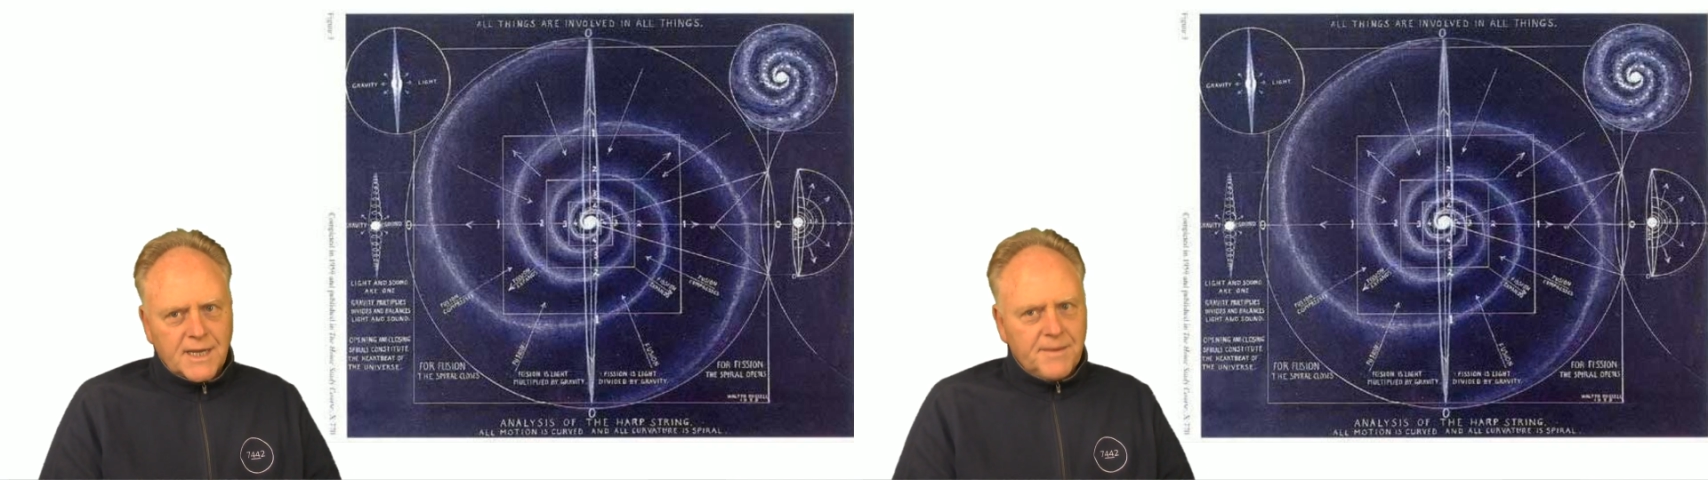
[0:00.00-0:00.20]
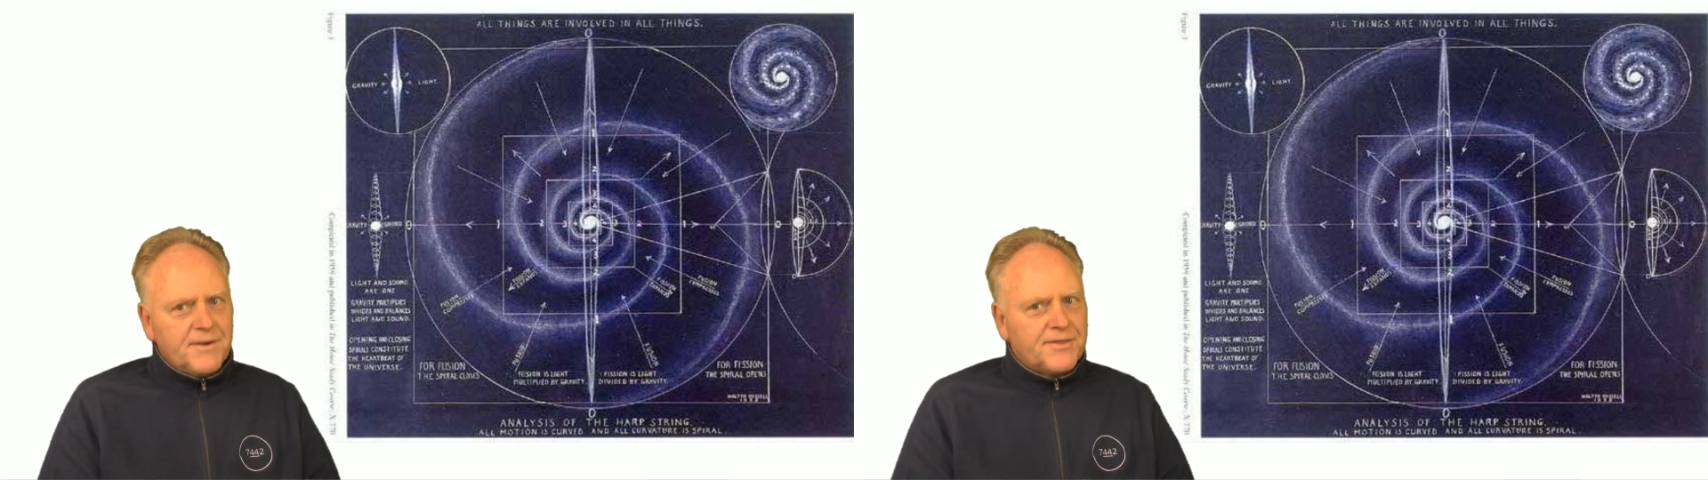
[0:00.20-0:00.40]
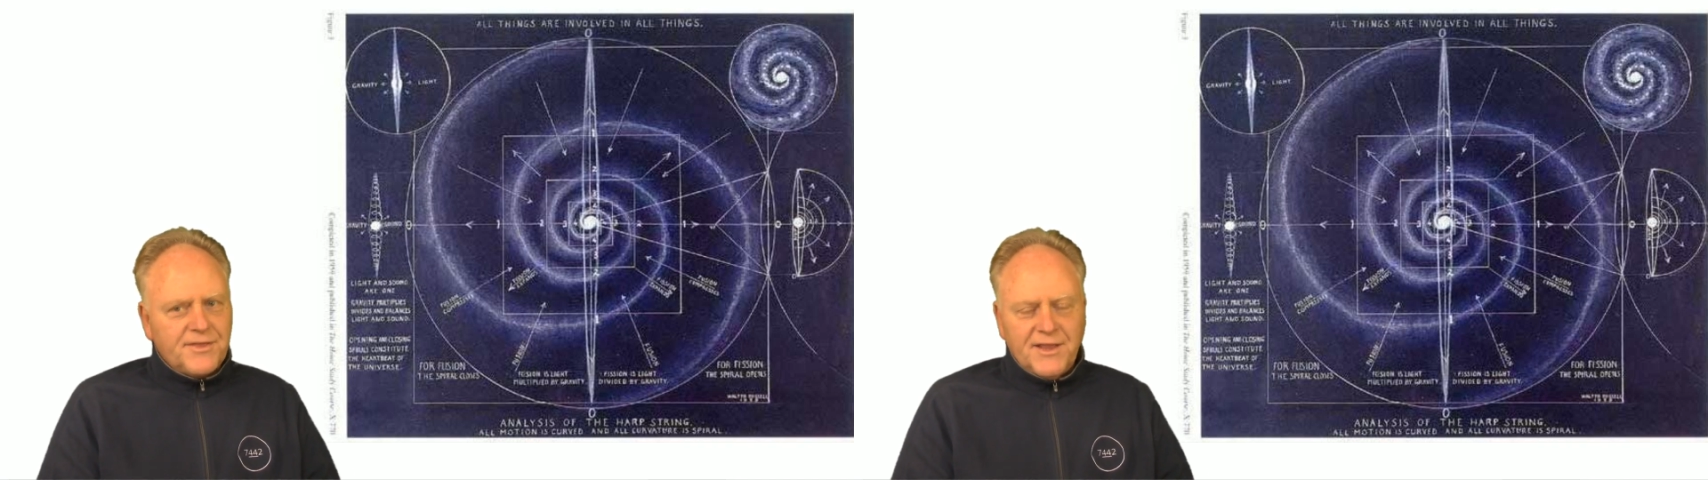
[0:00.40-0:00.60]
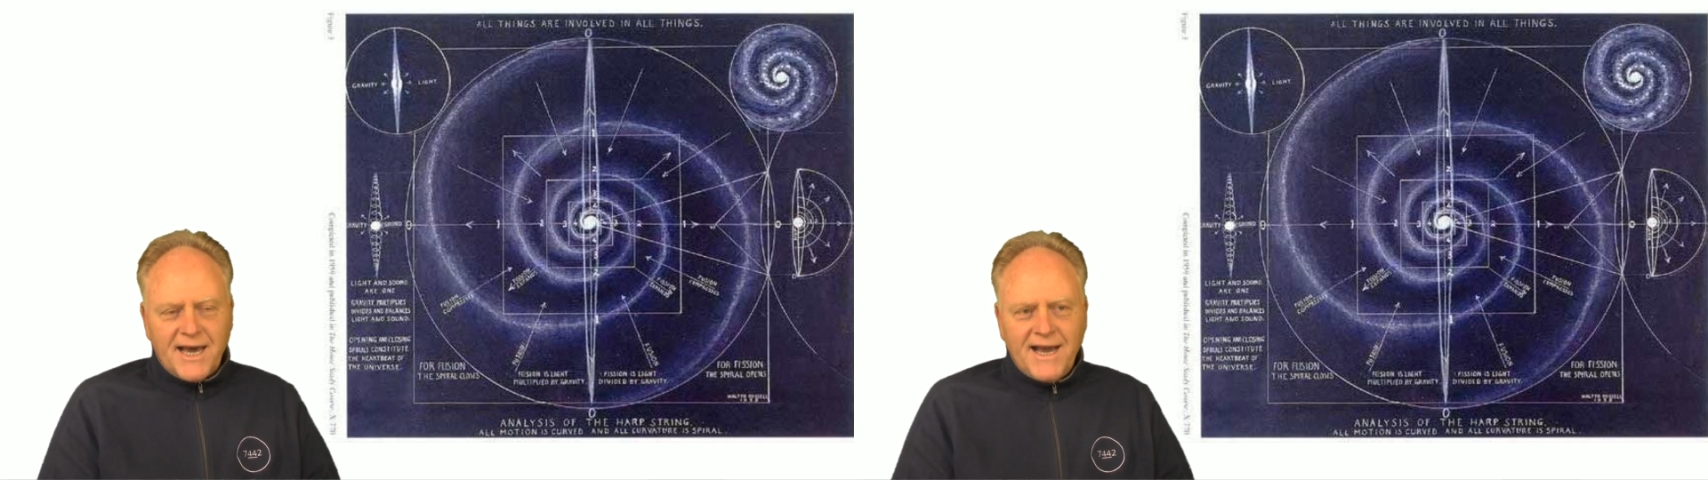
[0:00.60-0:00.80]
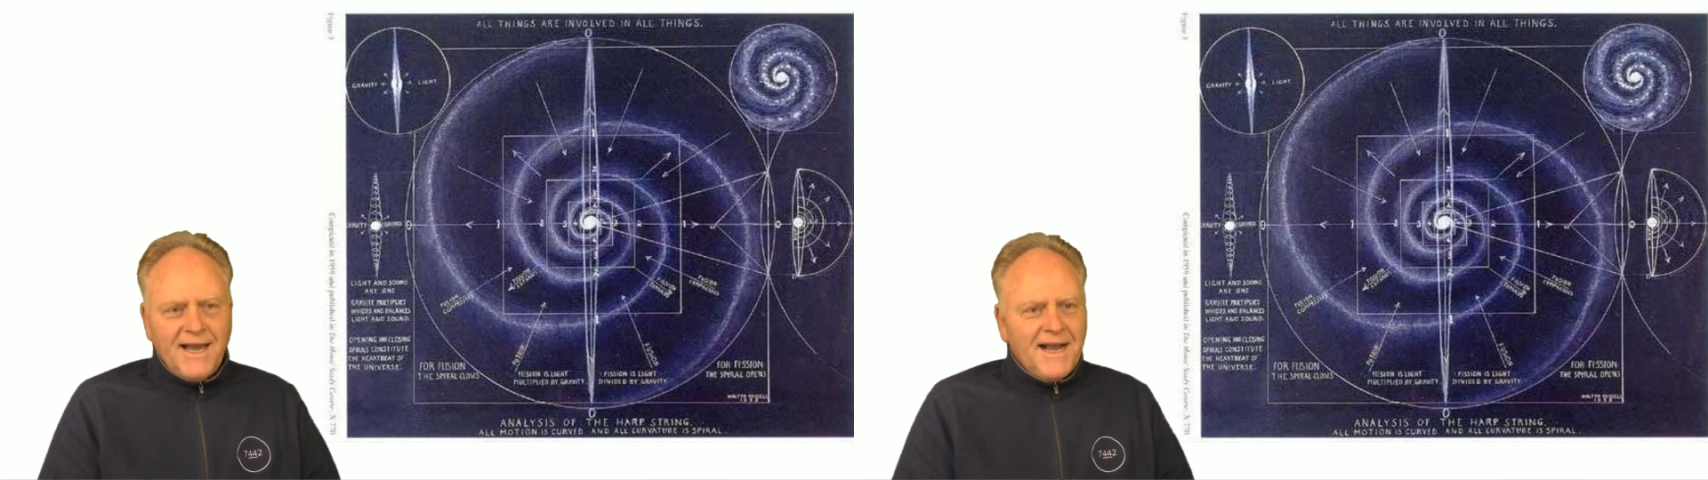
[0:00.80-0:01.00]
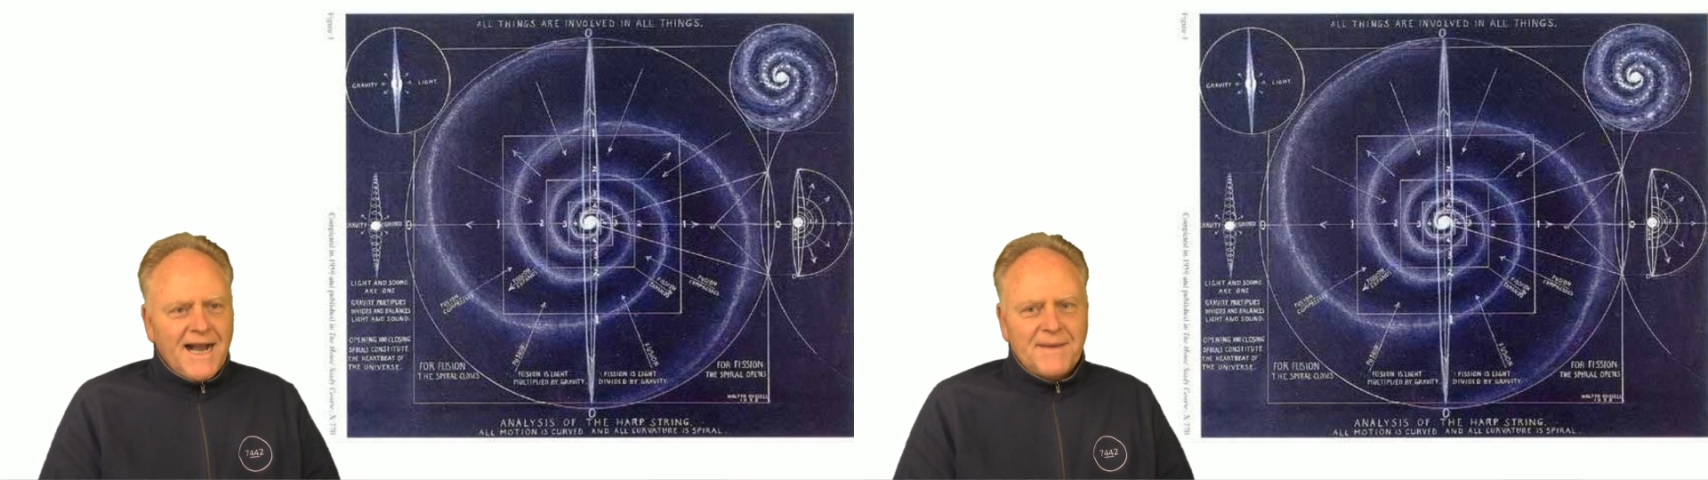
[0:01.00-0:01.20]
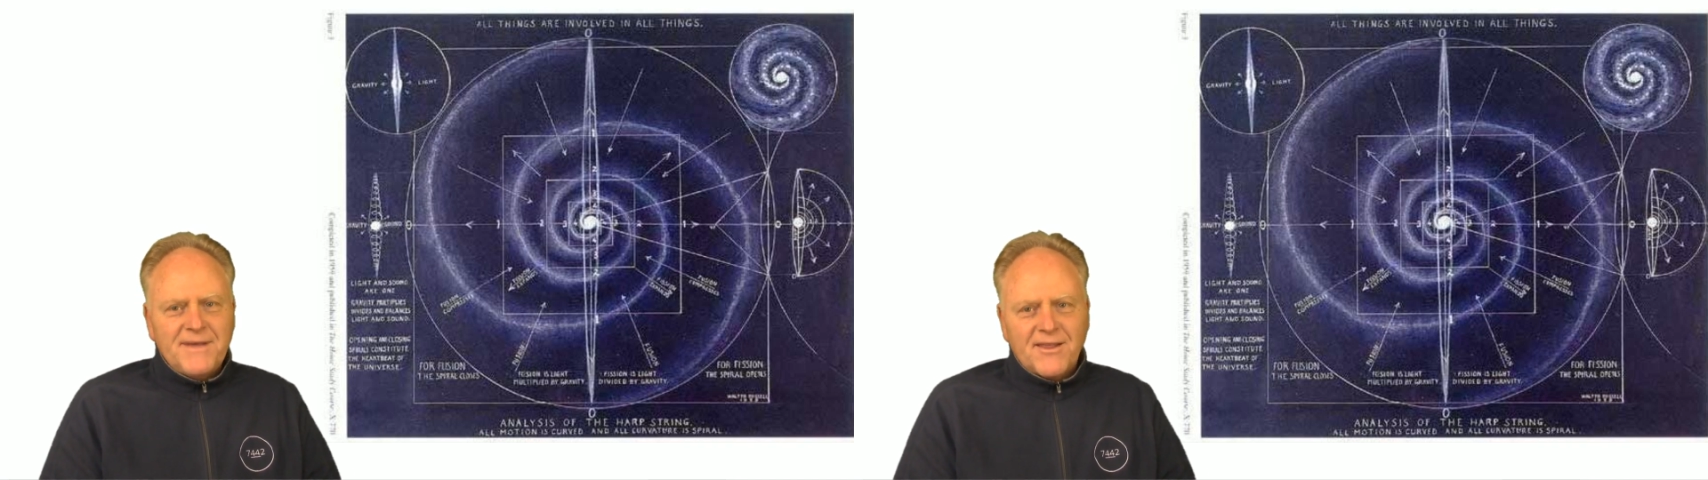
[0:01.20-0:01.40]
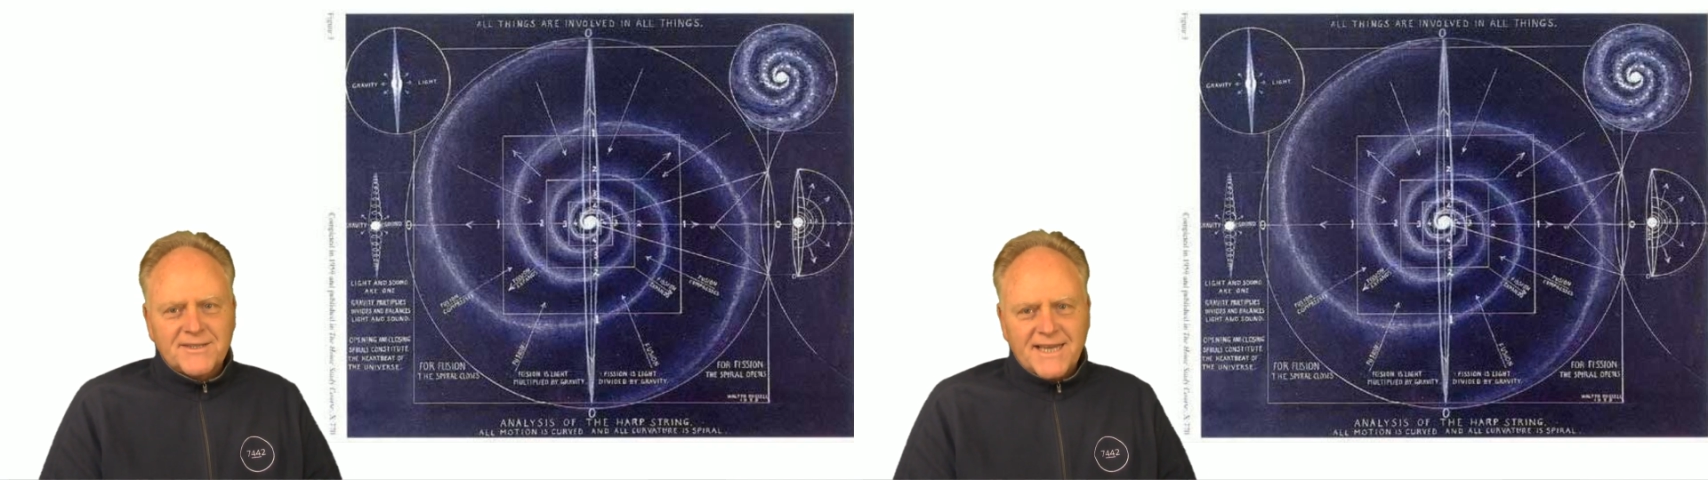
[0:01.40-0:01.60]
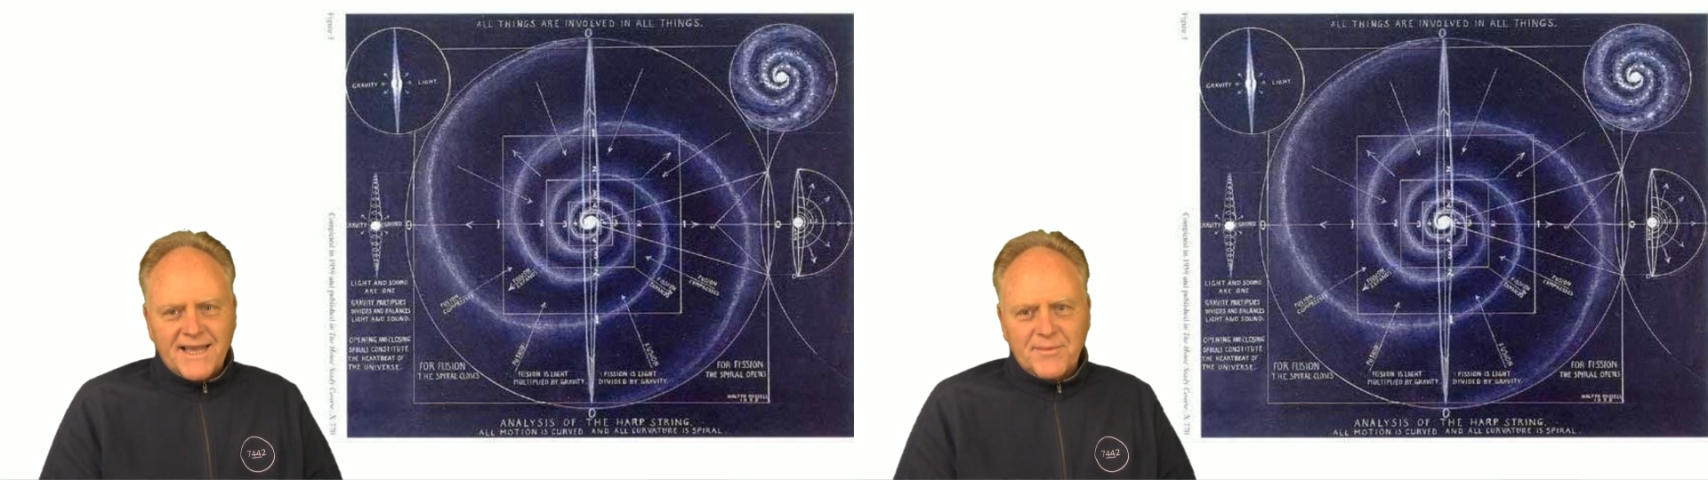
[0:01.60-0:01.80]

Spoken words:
I'm the other side